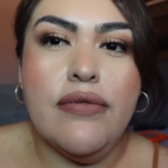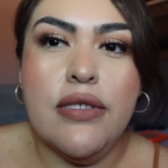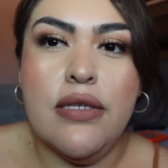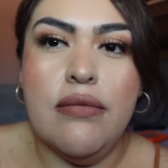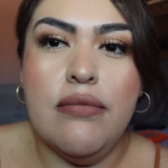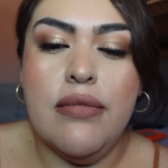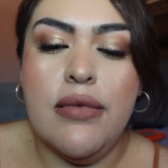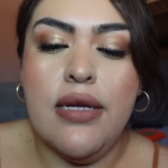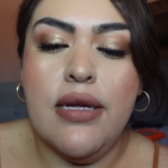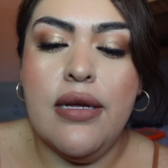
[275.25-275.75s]

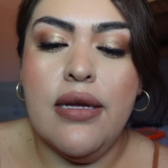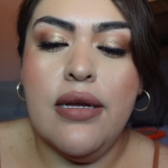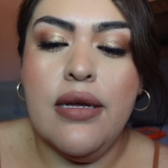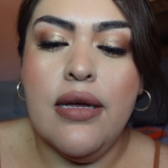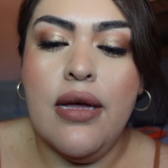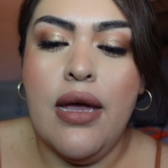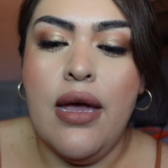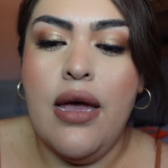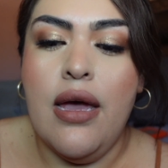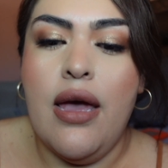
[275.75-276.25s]
things
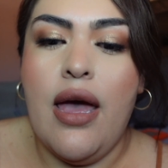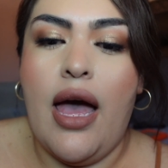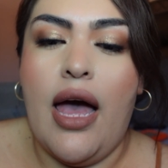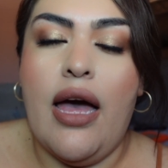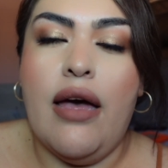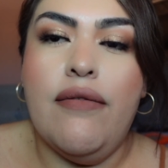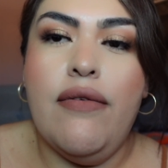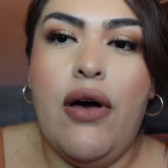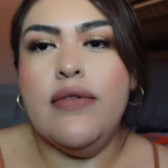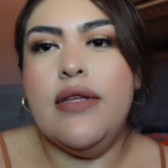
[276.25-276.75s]

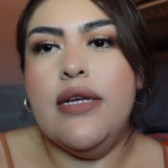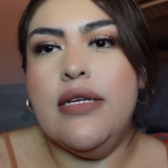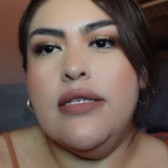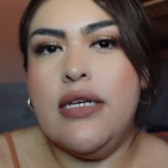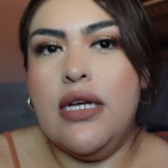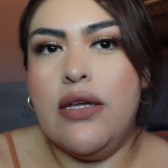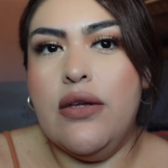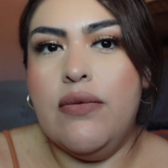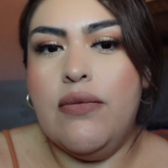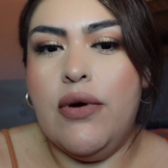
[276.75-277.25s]

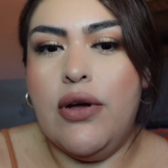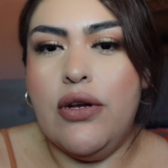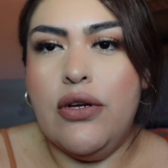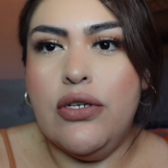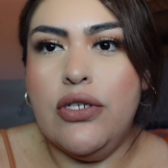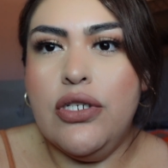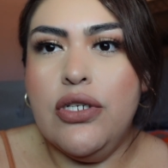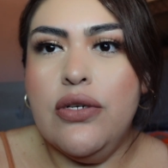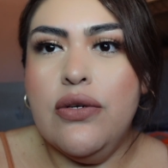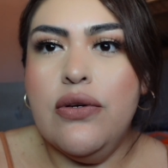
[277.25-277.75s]
that you want to
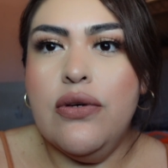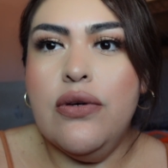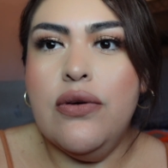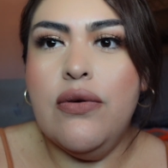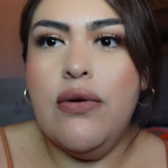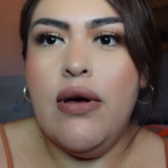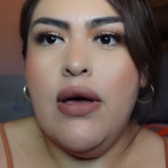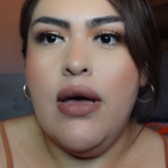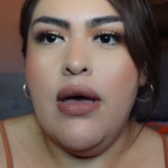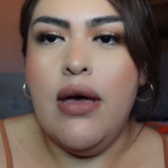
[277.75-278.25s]
do,